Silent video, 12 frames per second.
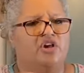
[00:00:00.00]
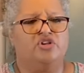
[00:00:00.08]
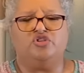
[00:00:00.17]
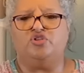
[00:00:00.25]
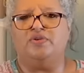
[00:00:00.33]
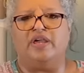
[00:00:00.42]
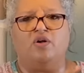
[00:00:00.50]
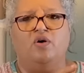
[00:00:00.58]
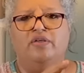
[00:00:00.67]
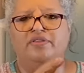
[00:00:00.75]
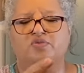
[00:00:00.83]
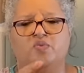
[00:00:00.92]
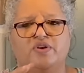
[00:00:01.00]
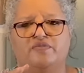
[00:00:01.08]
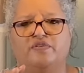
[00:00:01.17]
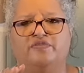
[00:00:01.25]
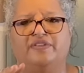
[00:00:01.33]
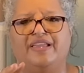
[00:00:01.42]
So you get all this
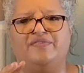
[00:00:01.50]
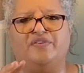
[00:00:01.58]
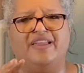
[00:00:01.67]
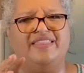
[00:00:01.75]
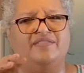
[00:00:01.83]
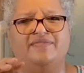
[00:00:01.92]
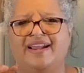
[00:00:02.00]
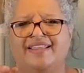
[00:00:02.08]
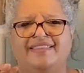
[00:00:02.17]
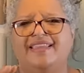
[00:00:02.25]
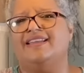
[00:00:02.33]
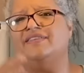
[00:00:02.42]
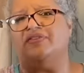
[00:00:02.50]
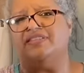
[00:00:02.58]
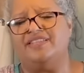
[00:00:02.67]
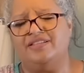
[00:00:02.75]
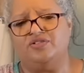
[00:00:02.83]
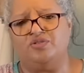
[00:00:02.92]
wonderful flavor, and then right at the end, if it
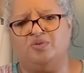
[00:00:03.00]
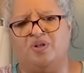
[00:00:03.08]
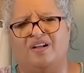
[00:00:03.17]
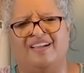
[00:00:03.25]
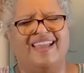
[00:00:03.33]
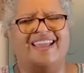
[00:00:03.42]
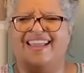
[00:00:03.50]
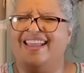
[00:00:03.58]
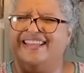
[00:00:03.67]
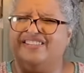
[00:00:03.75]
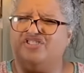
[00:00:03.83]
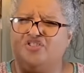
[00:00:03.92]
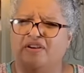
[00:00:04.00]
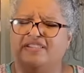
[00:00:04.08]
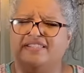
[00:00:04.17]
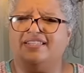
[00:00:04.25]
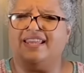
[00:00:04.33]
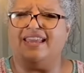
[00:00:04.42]
sits too long, it starts
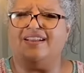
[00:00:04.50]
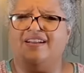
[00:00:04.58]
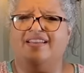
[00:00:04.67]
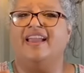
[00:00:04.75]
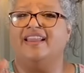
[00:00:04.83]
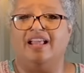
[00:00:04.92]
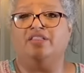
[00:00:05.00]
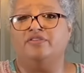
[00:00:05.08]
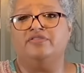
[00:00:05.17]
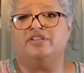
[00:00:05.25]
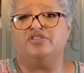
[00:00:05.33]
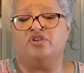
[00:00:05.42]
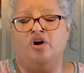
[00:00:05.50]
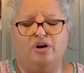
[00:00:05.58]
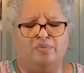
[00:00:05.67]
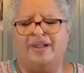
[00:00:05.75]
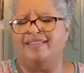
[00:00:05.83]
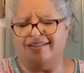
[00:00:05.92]
to take on, and I learned this the
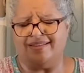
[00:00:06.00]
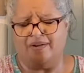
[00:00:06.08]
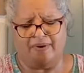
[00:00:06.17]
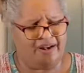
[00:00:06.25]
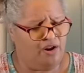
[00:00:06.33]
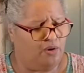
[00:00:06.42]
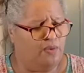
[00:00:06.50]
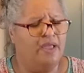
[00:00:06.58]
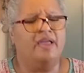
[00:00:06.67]
hard way, that's how I know,